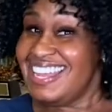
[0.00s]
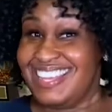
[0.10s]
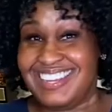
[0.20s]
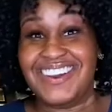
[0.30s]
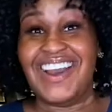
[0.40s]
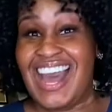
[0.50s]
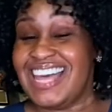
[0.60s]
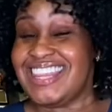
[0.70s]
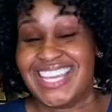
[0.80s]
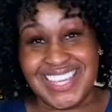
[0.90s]
you know i
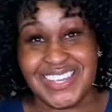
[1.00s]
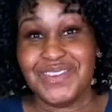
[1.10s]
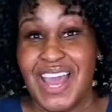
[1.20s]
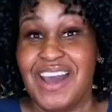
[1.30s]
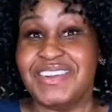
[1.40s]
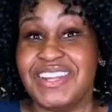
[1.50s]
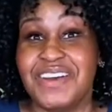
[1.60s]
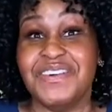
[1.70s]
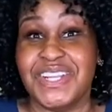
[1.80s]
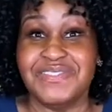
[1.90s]
think you have a
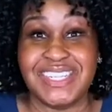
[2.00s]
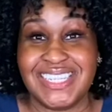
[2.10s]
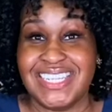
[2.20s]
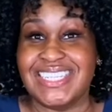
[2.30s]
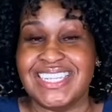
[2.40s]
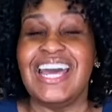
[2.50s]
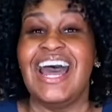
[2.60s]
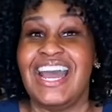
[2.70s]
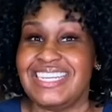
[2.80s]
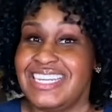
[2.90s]
level of disease that
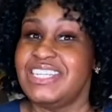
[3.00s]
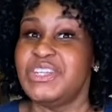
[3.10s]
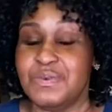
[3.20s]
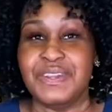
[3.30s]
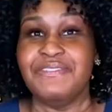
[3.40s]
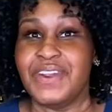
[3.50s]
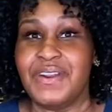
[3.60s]
i need to refer